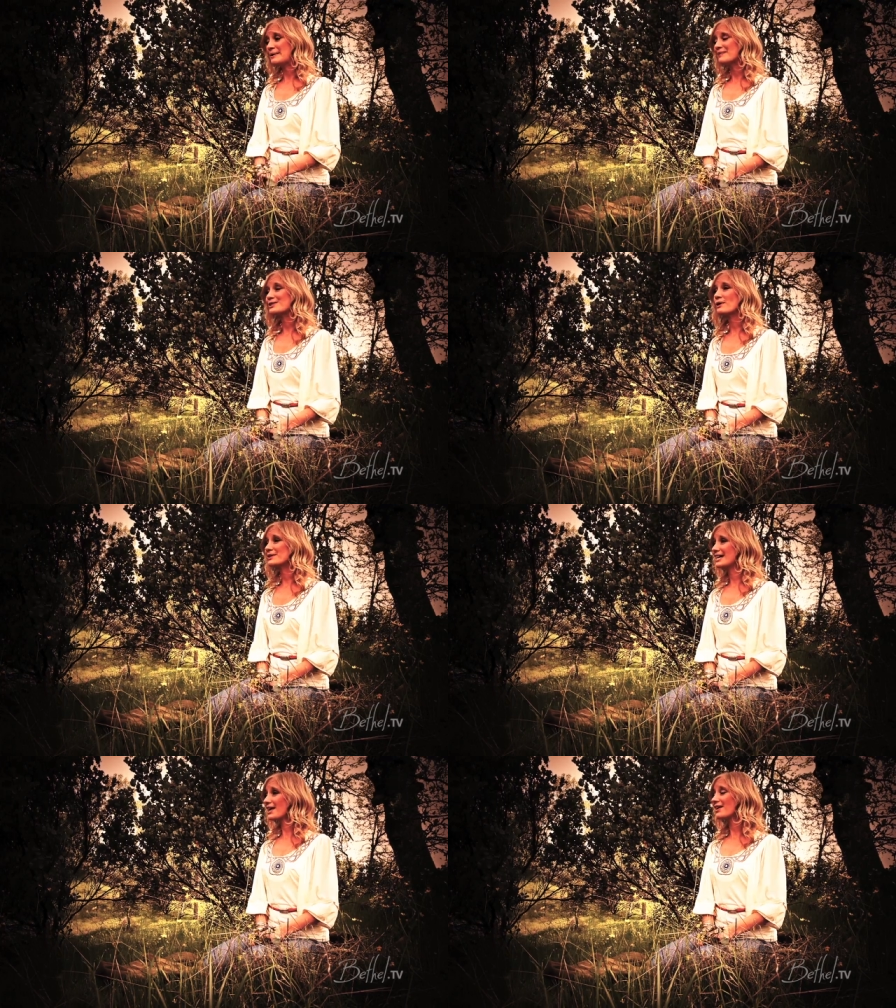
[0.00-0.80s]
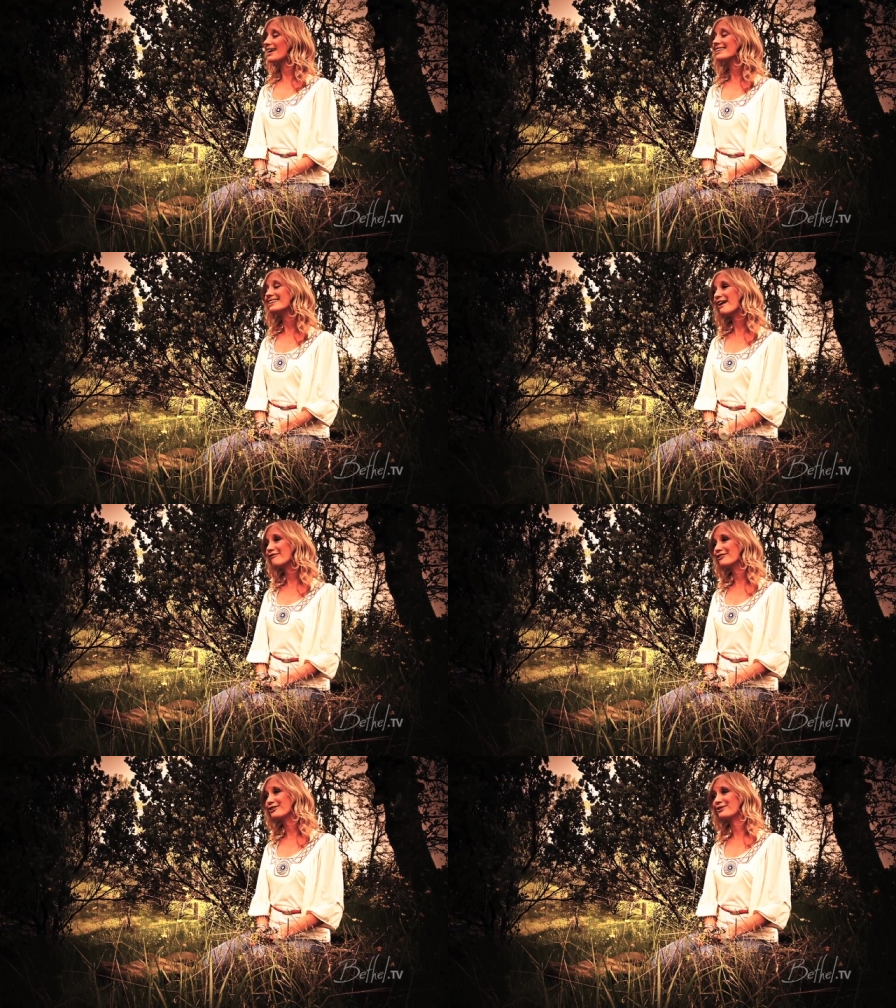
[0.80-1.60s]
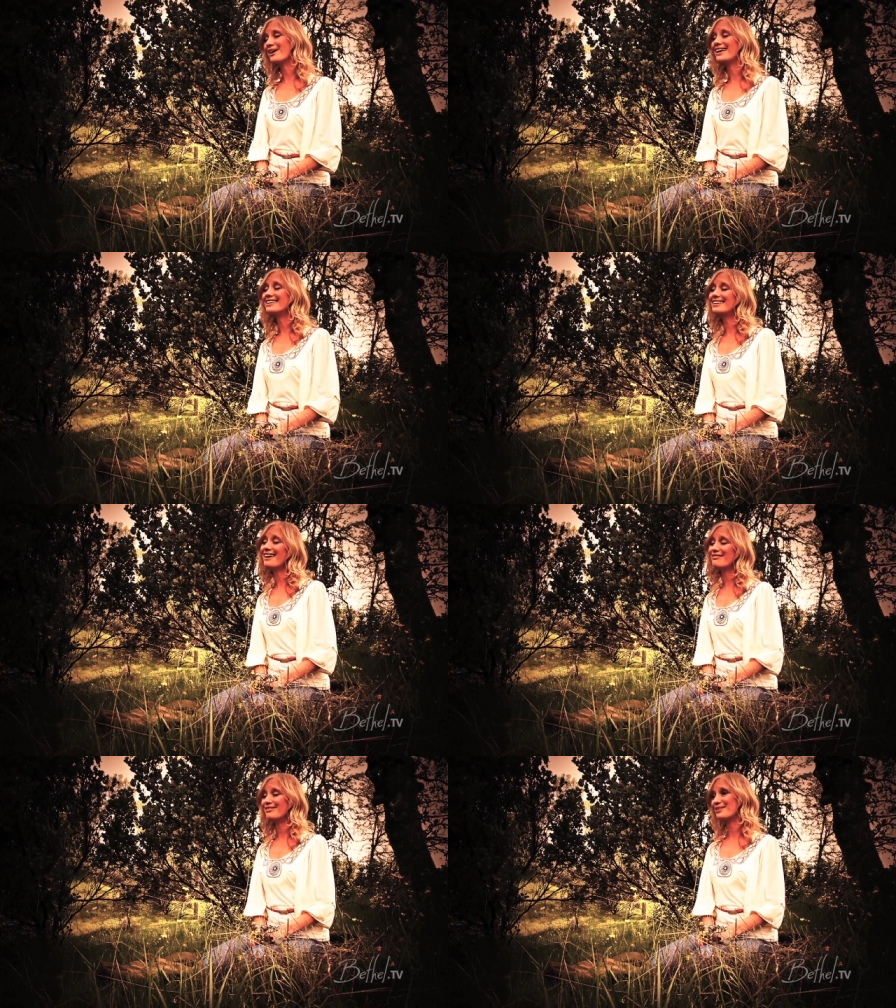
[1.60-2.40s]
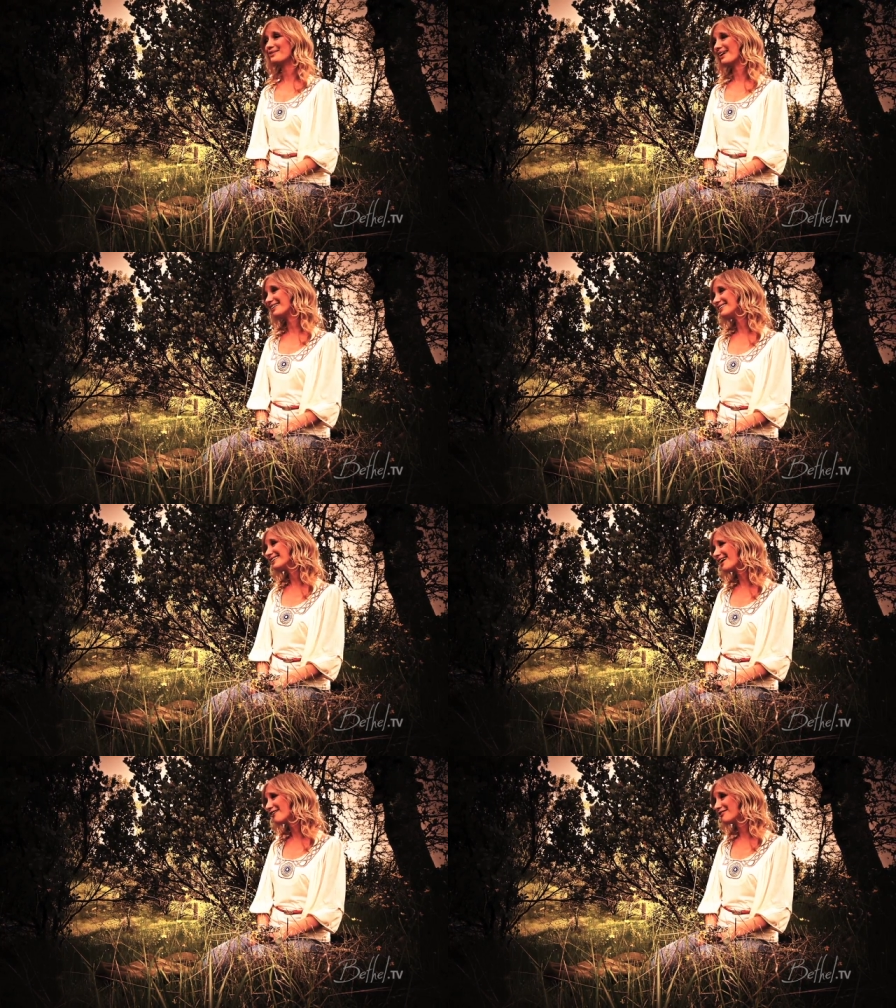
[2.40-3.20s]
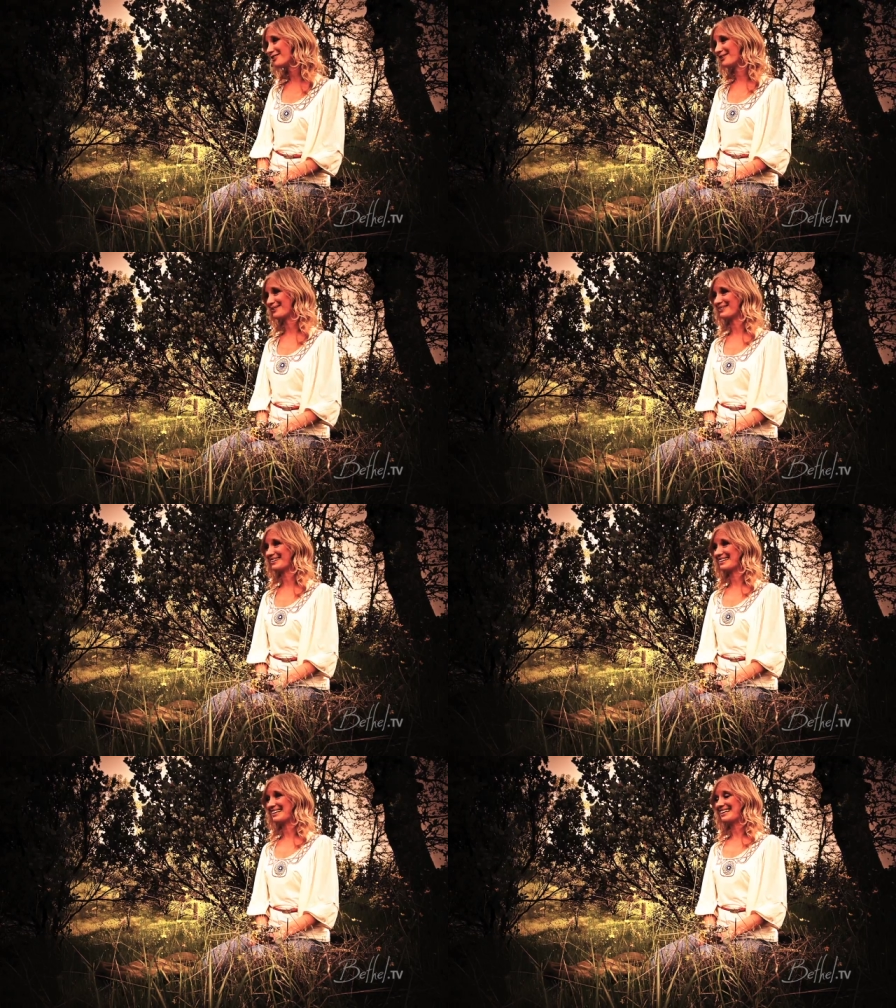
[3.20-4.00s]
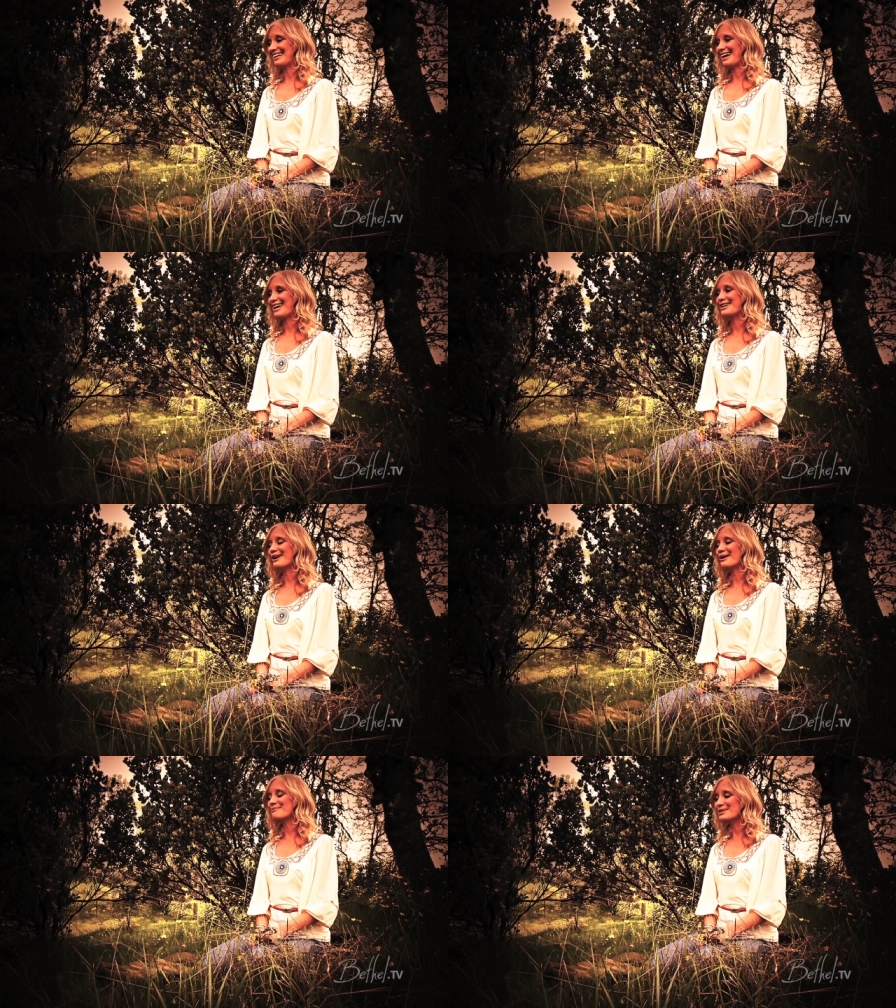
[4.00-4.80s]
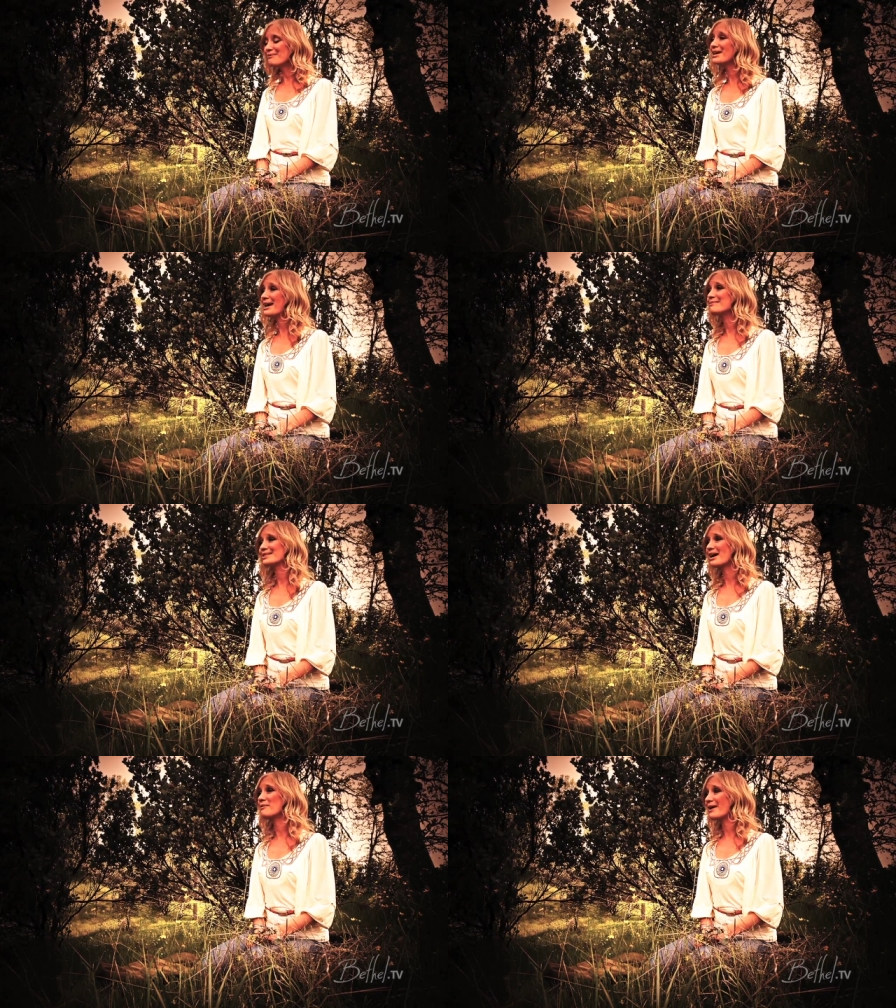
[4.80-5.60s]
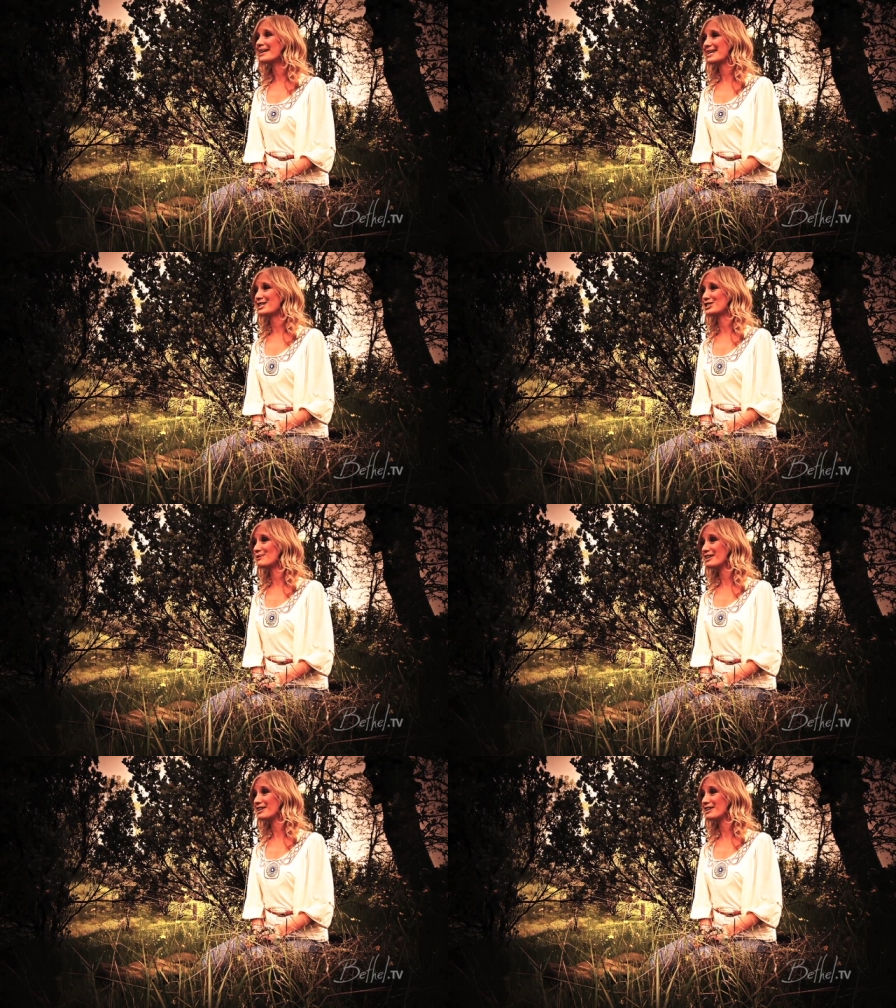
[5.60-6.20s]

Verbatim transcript: So I would tell her, I love you, I love you, I love you. And sometimes on bad days, she would